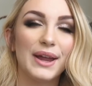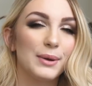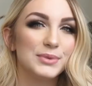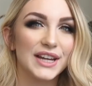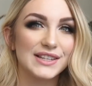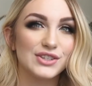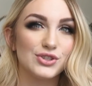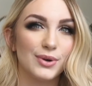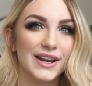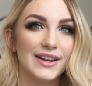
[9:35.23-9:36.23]
I hope you guys
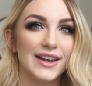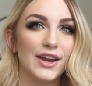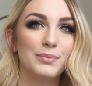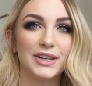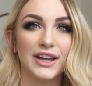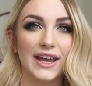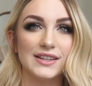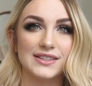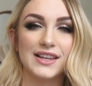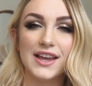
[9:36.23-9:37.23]
enjoyed, and I hope you
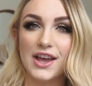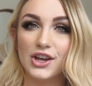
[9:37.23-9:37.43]
guys